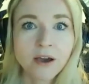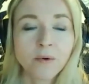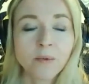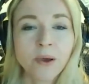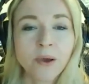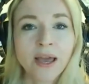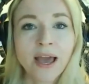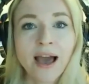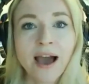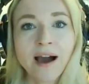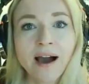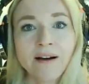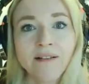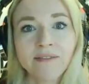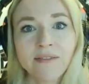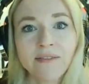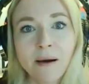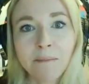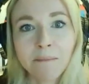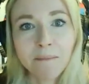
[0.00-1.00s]
we
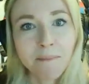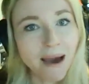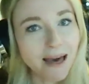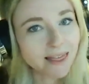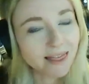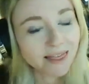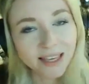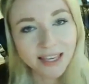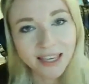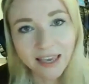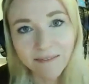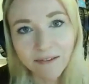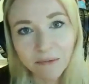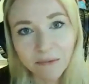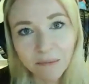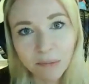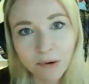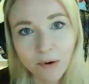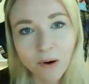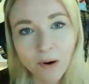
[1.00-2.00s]
have a monthly
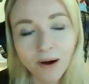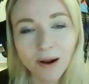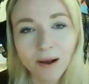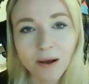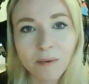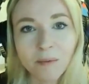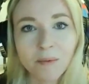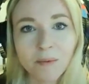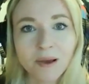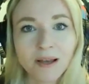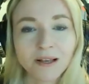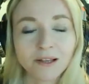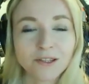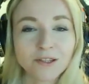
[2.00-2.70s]
giving program program.